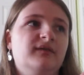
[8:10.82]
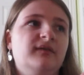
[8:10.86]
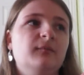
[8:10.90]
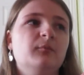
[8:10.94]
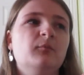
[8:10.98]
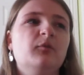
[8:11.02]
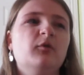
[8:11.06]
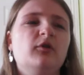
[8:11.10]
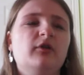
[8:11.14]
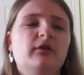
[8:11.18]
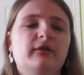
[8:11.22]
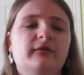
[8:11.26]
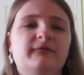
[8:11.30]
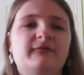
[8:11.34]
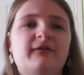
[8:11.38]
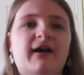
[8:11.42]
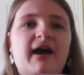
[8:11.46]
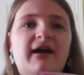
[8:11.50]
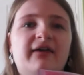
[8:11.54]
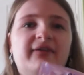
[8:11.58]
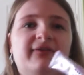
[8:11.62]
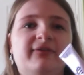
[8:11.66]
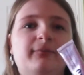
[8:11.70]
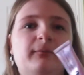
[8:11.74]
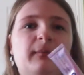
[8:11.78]
simple and
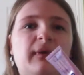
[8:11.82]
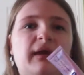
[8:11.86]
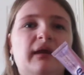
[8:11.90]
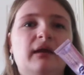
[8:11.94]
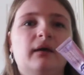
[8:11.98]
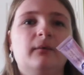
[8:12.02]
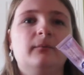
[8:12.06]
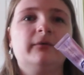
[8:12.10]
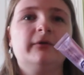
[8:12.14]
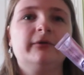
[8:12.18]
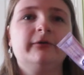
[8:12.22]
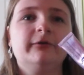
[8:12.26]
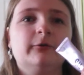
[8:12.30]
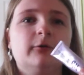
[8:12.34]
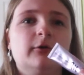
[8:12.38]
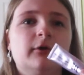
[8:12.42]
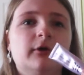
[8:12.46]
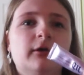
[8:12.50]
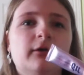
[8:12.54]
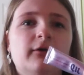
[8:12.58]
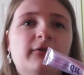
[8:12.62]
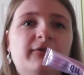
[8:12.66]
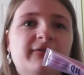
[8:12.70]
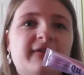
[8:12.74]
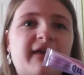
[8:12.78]
fast makeup
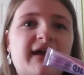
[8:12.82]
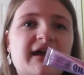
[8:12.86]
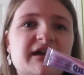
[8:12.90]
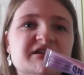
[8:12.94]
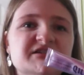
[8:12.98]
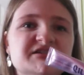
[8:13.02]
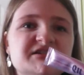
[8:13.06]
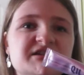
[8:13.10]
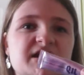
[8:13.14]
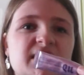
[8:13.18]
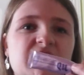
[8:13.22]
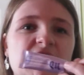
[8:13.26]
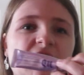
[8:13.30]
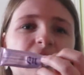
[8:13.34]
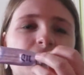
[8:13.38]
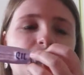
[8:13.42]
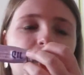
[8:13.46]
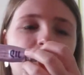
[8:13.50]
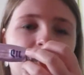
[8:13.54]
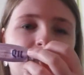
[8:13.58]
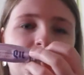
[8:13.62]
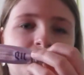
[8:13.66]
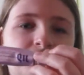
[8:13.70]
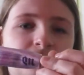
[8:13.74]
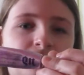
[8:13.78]
tutorials last year.
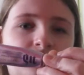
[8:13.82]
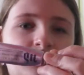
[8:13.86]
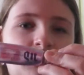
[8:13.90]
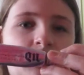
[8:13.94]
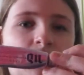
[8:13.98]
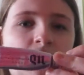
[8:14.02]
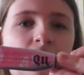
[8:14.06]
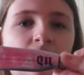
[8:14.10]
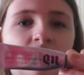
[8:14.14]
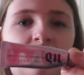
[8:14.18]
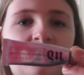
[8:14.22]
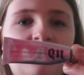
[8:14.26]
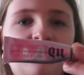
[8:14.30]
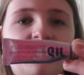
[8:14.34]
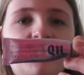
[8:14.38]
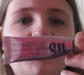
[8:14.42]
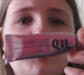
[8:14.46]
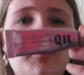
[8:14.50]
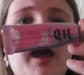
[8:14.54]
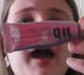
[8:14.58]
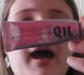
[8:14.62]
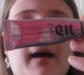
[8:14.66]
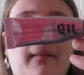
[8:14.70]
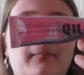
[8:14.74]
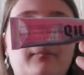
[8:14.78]
So
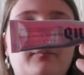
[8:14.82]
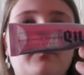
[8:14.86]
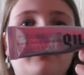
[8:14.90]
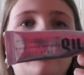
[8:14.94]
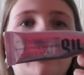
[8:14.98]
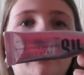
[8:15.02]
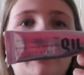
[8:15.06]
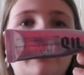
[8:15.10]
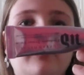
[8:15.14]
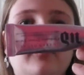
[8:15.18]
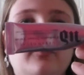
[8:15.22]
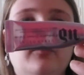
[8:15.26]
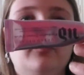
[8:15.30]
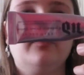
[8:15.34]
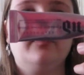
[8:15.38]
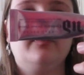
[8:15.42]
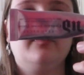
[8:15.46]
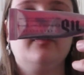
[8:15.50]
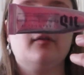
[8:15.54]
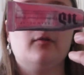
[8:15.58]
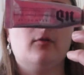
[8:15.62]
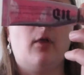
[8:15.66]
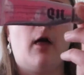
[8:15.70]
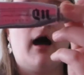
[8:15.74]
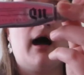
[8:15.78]
yeah, I use
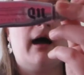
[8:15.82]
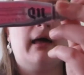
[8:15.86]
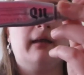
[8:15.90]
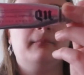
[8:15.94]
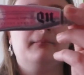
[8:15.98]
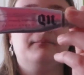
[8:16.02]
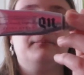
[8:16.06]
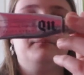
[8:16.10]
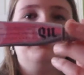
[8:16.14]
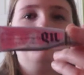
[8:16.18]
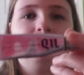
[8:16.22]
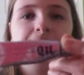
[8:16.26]
this a lot.